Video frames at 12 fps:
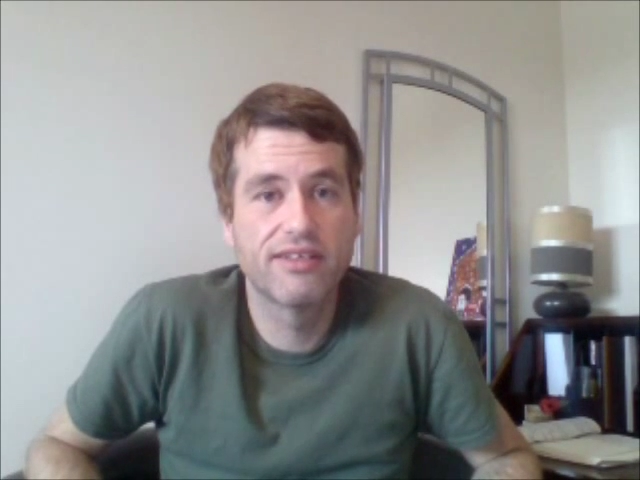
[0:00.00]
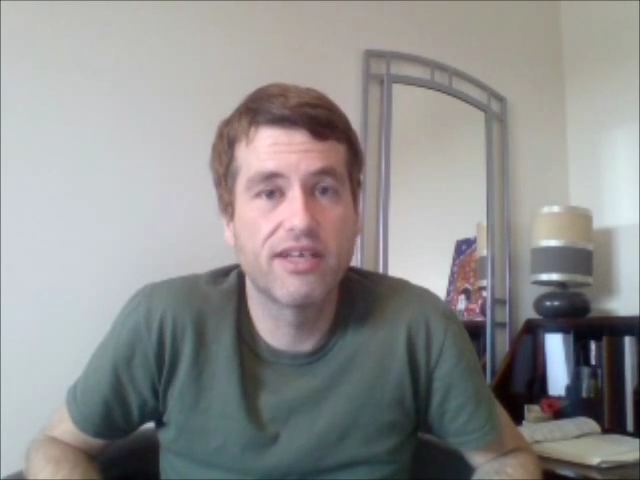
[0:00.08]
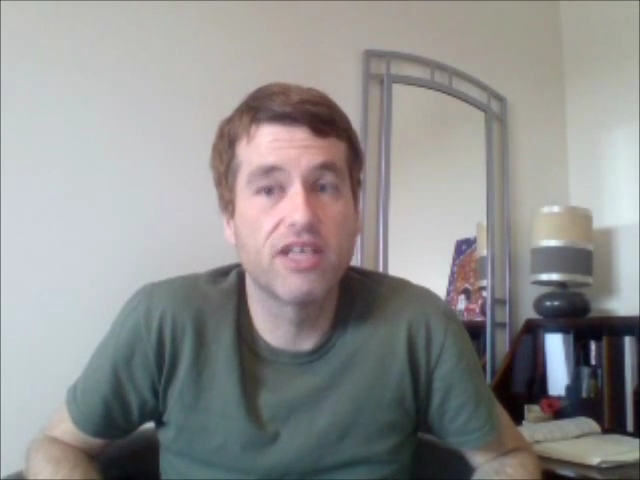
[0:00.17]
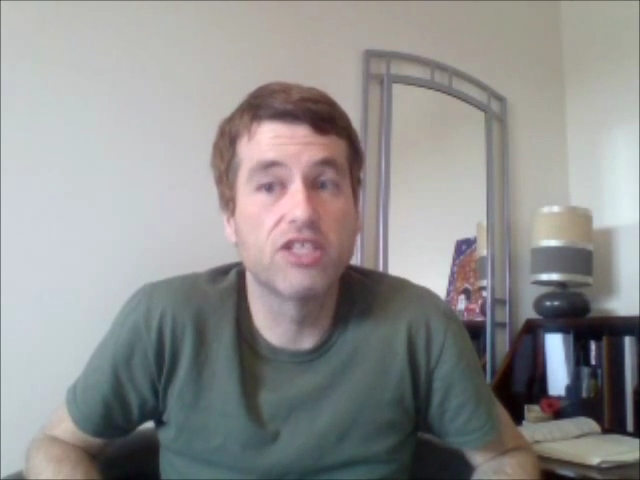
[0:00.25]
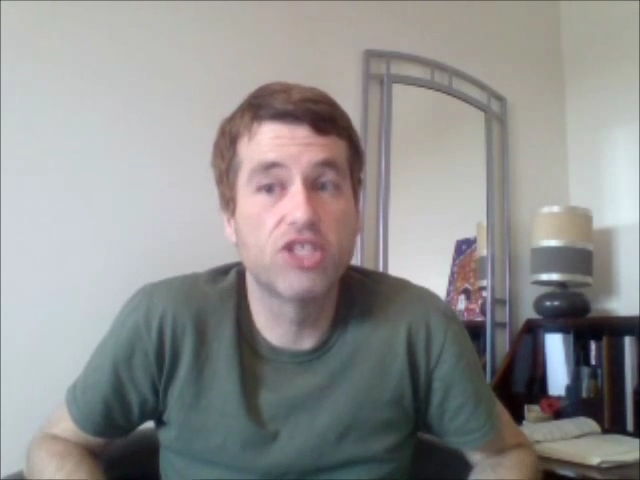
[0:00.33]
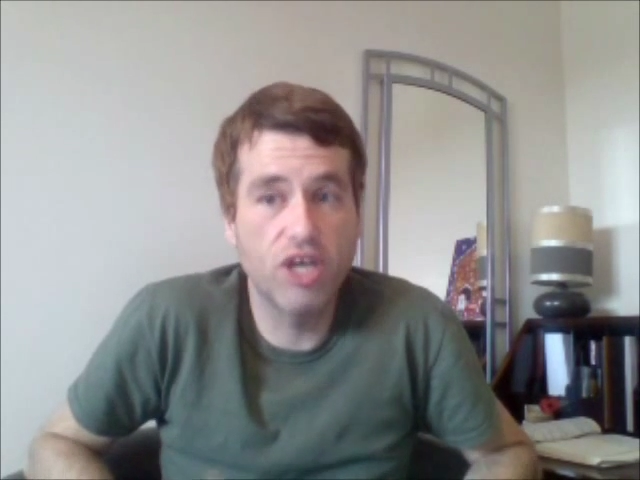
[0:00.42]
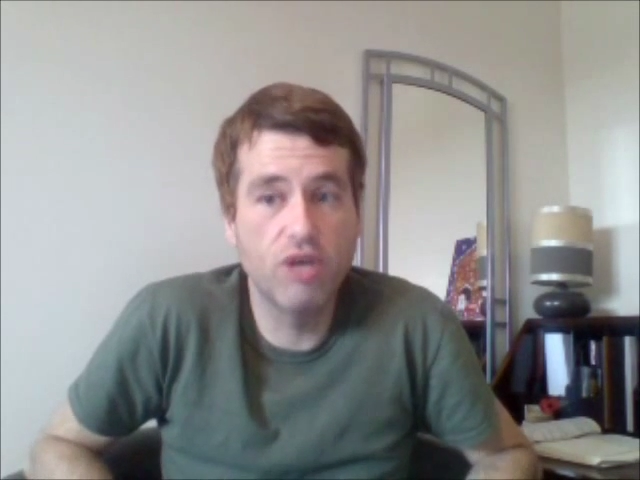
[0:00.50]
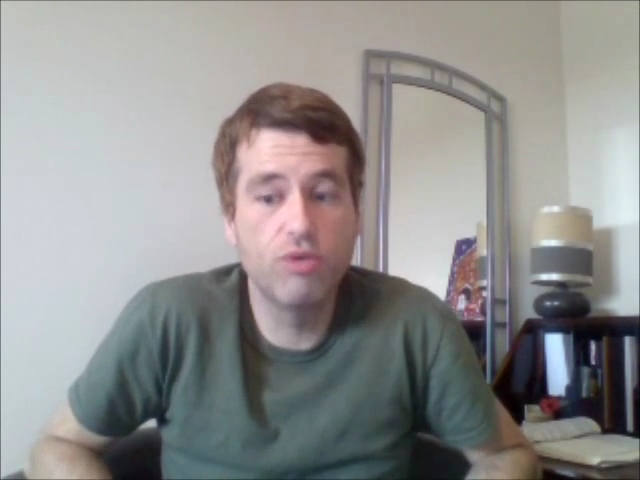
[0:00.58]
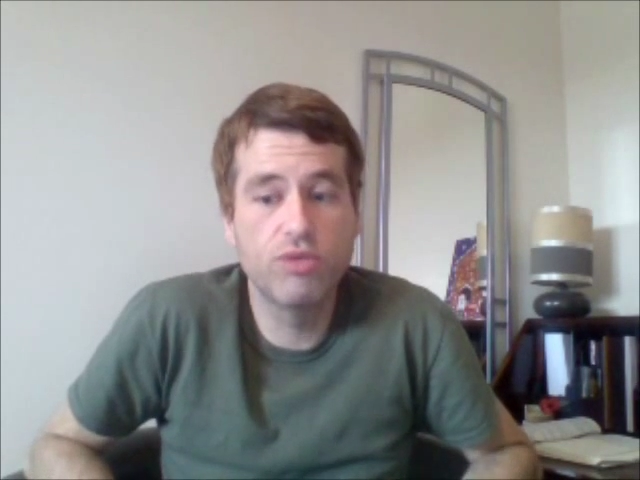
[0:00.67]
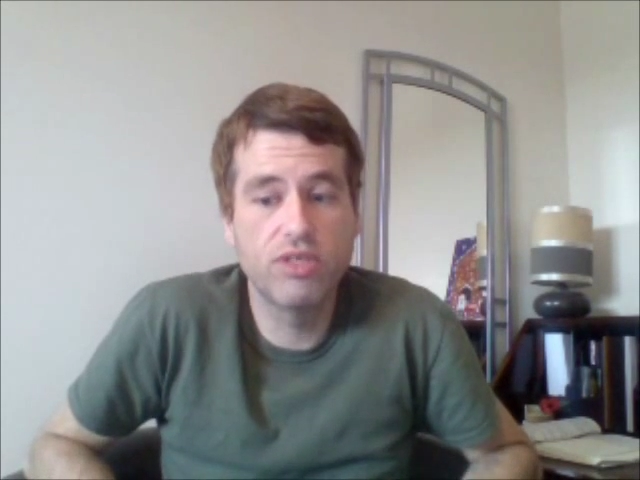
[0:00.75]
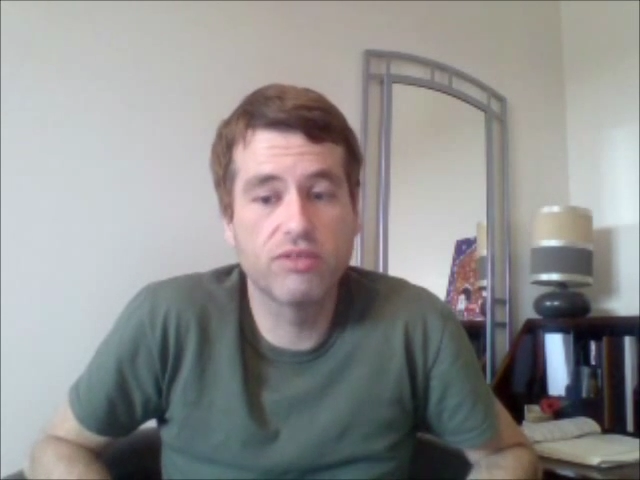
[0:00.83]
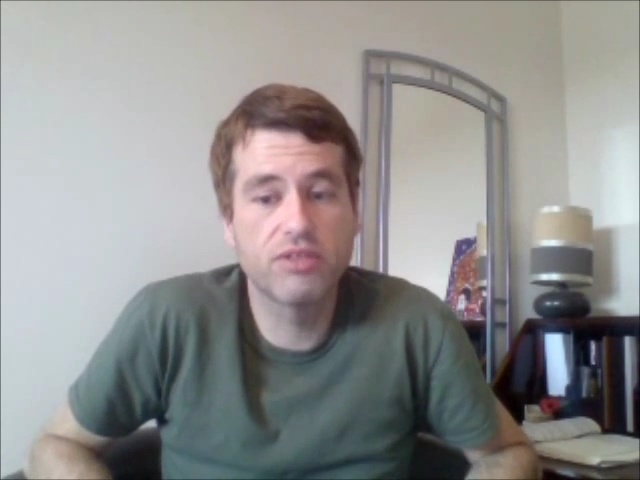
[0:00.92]
I
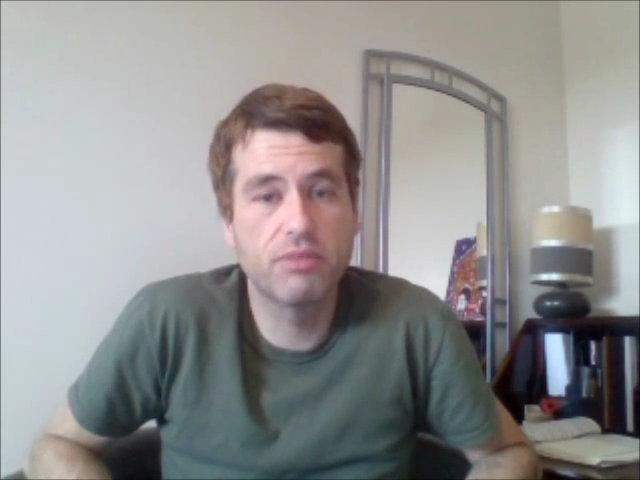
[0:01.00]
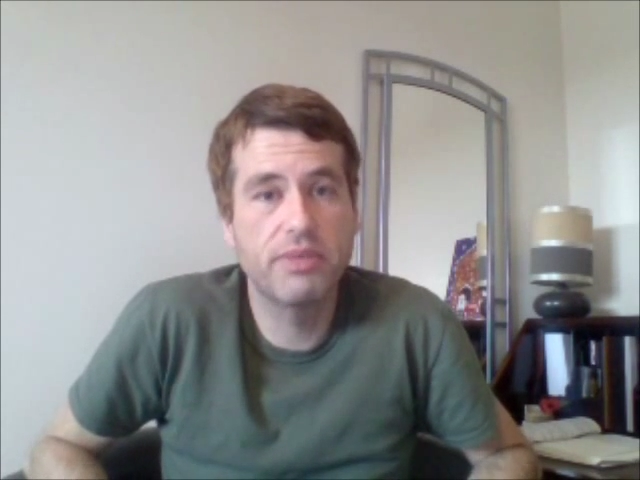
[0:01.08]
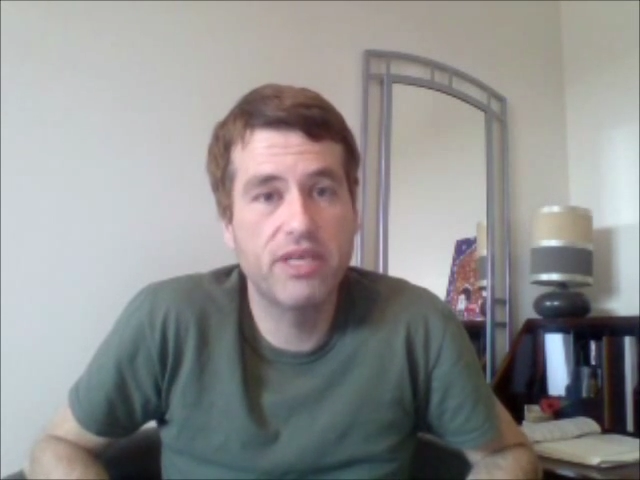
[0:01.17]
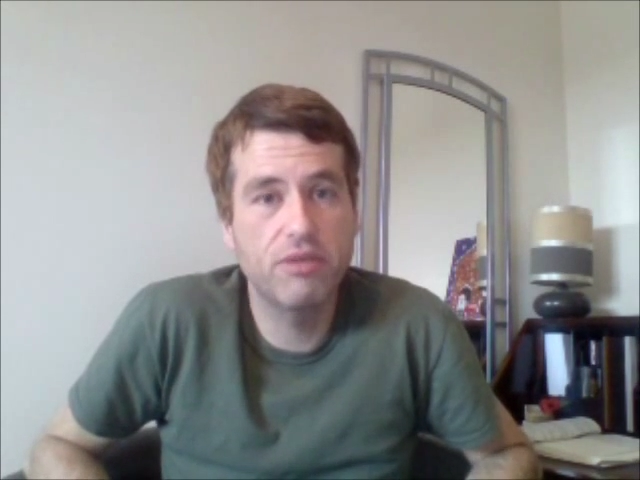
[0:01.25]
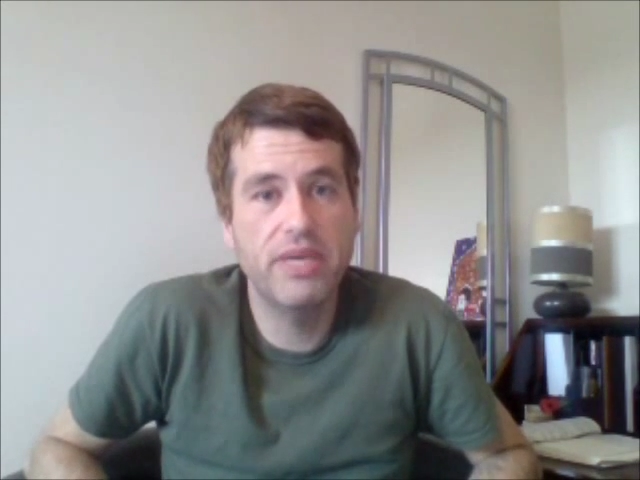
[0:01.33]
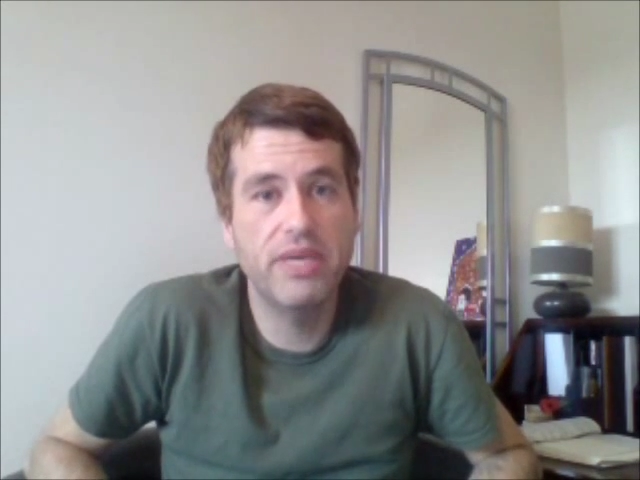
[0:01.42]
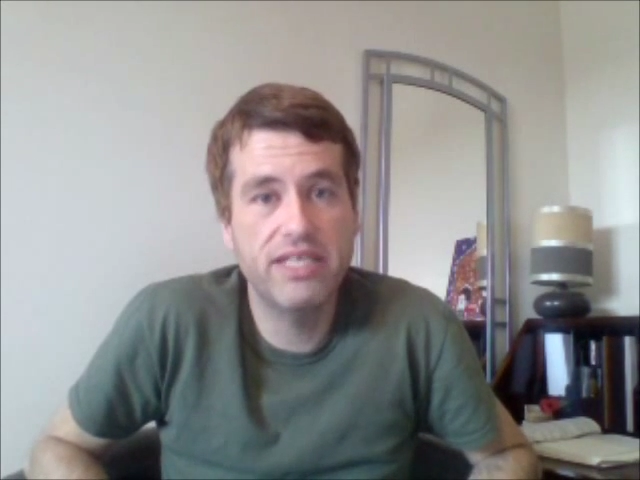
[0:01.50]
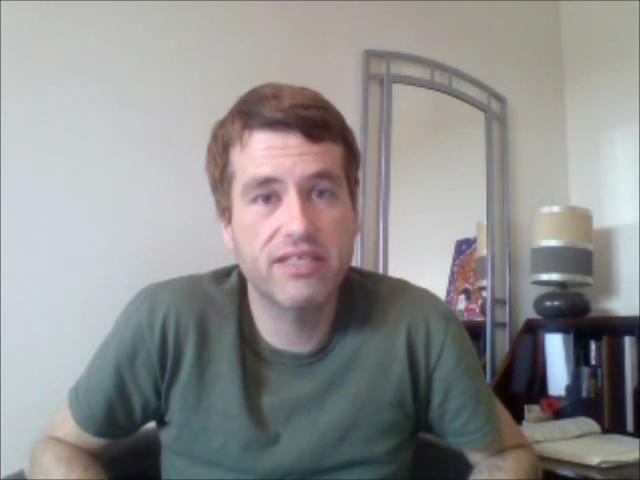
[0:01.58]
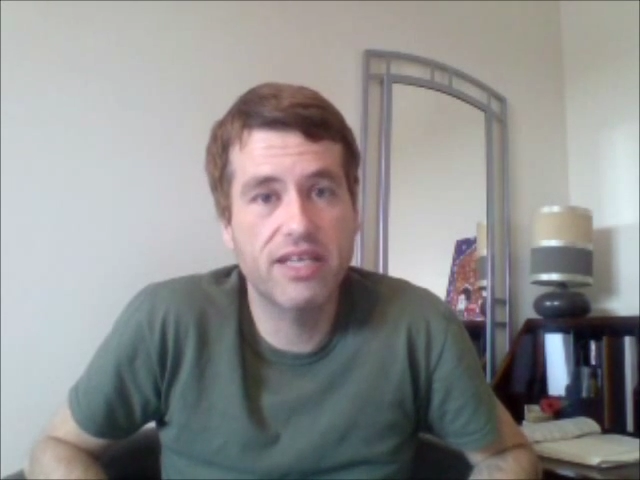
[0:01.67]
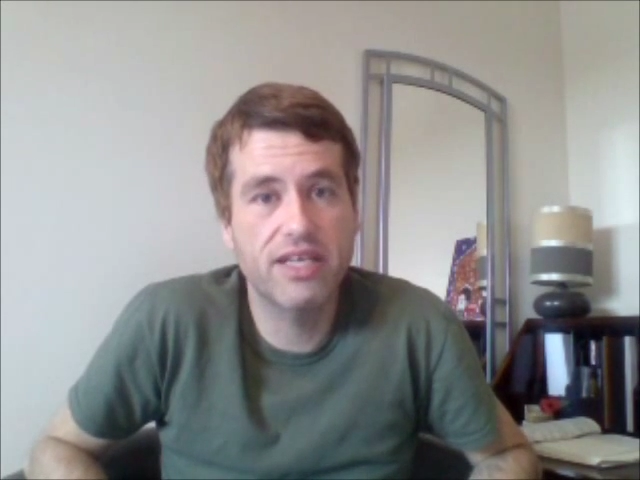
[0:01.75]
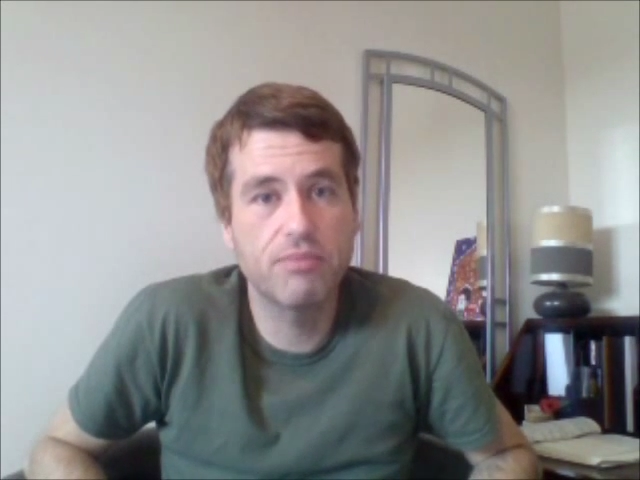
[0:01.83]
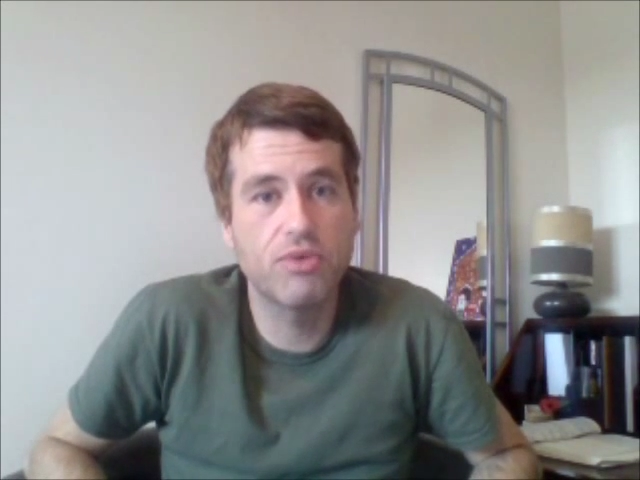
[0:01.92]
chose not to be obese
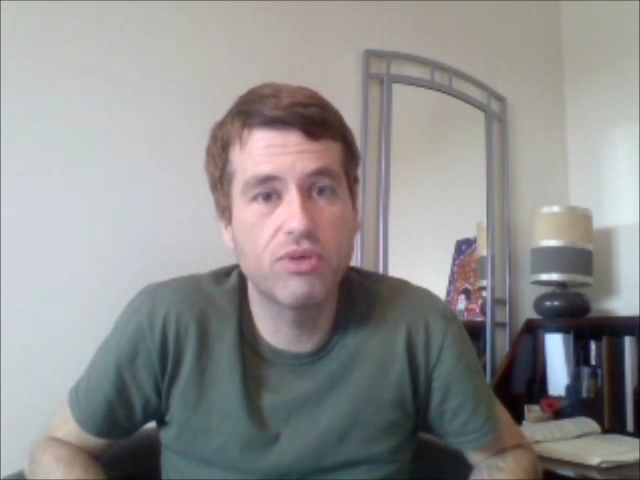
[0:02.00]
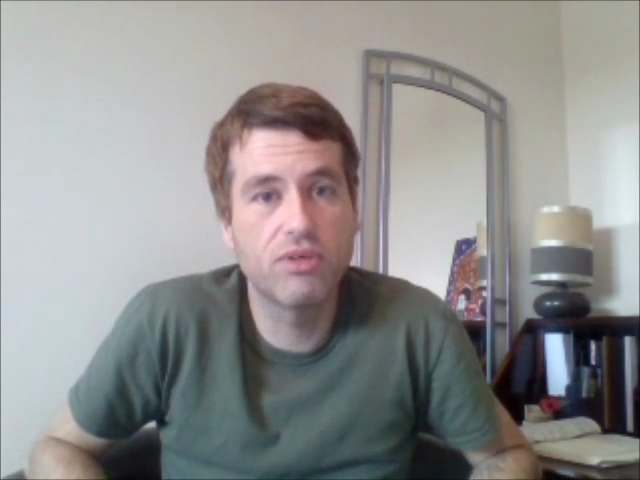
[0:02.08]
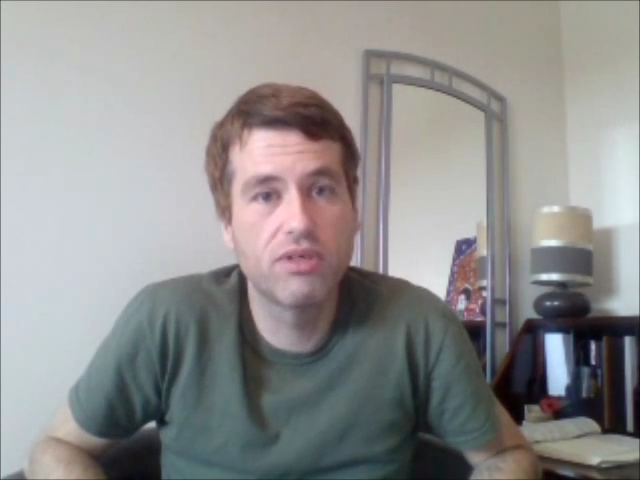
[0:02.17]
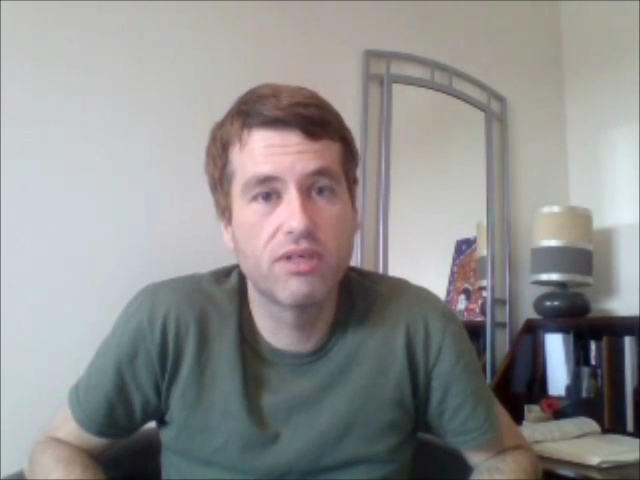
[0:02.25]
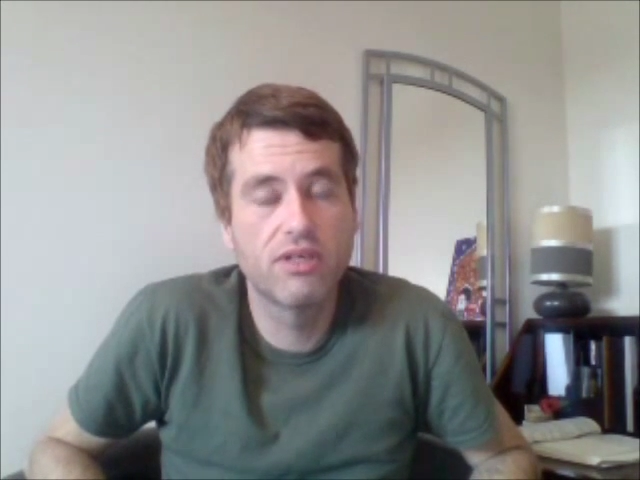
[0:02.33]
anymore.